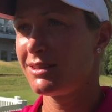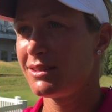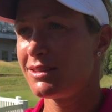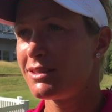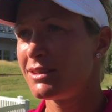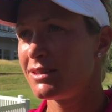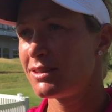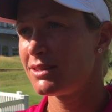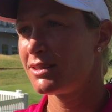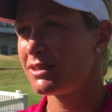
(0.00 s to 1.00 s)
big putt there
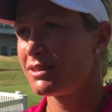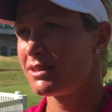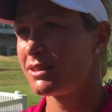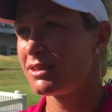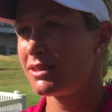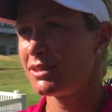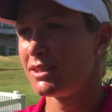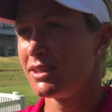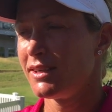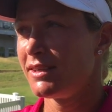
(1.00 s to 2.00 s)
on eighteen for you.
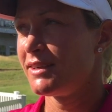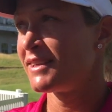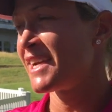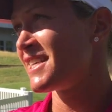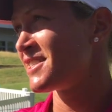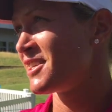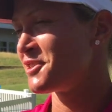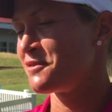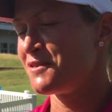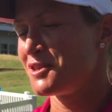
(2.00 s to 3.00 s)
Yeah, it's
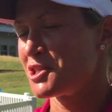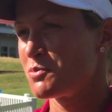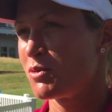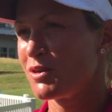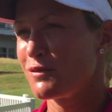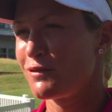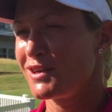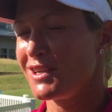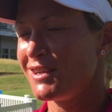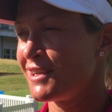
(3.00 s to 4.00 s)
nice to finish
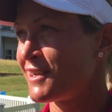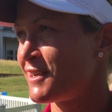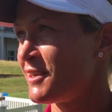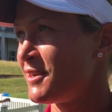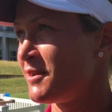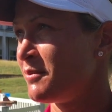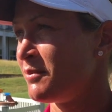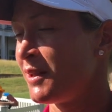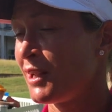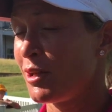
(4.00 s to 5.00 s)
bogey-free. Um,
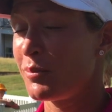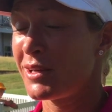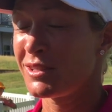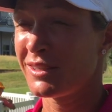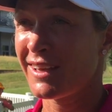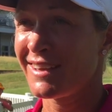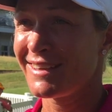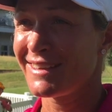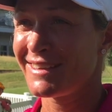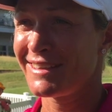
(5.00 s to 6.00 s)
played a lot better today.
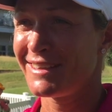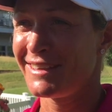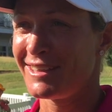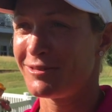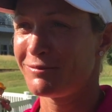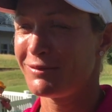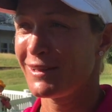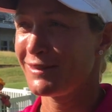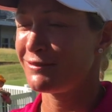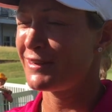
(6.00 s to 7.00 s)
Uh,
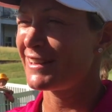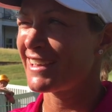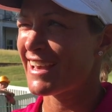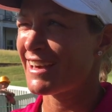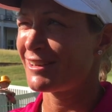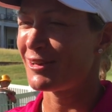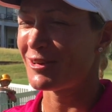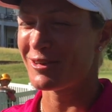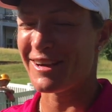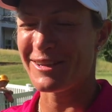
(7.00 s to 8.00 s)
felt felt like I had a lot
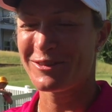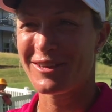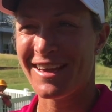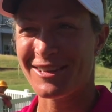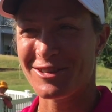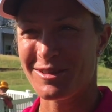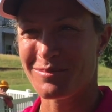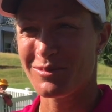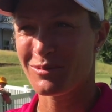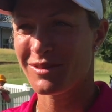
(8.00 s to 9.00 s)
of ground to catch up
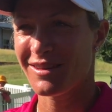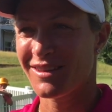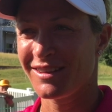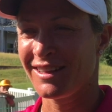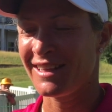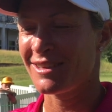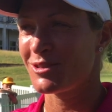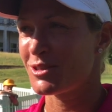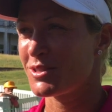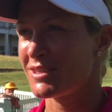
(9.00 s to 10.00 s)
with the, the
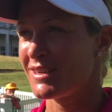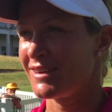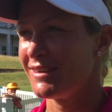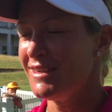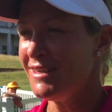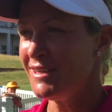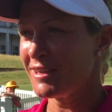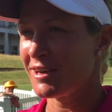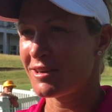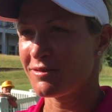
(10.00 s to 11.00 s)
leaders, uh,
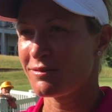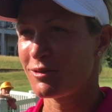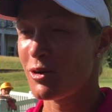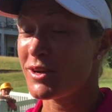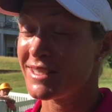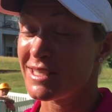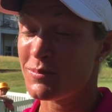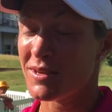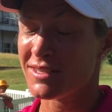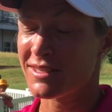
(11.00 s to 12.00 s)
kind of going
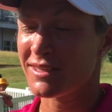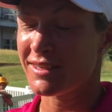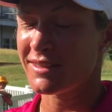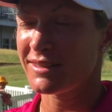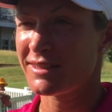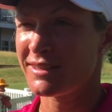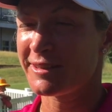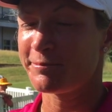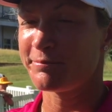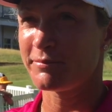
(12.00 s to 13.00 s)
deep yesterday.
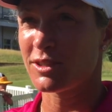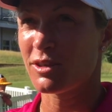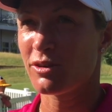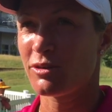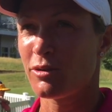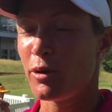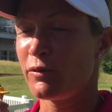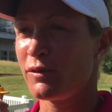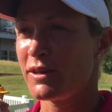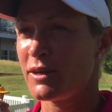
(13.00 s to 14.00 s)
Um, so
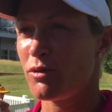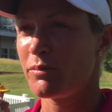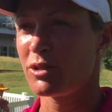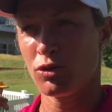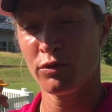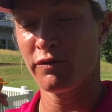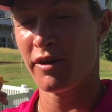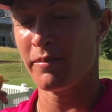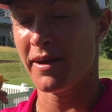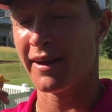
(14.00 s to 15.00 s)
hopefully it won't be too
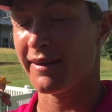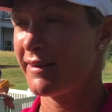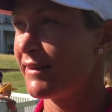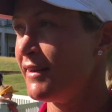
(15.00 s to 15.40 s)
far back,